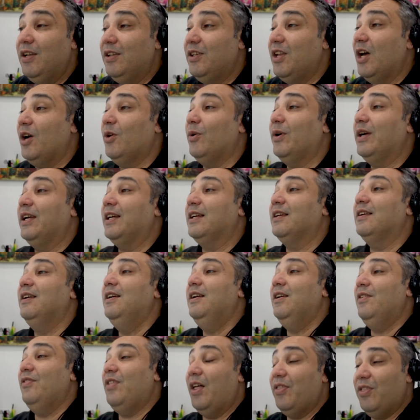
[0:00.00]
knowing
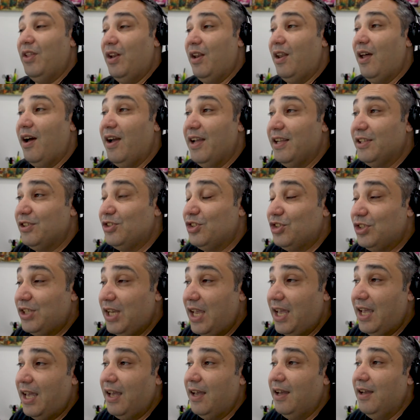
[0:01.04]
that the lion's
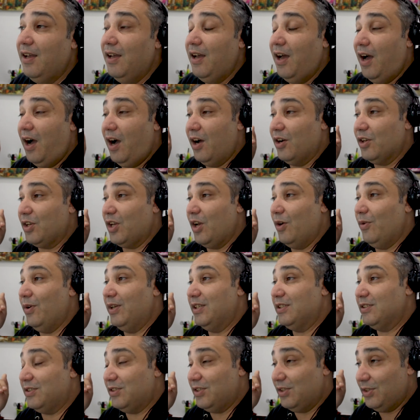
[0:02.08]
share are
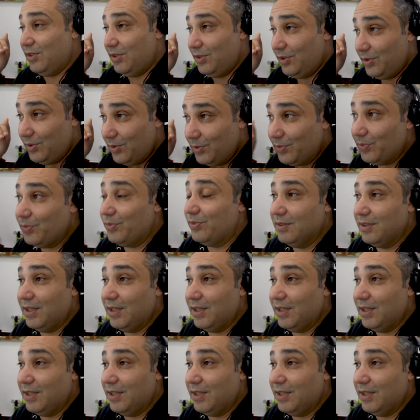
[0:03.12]
going to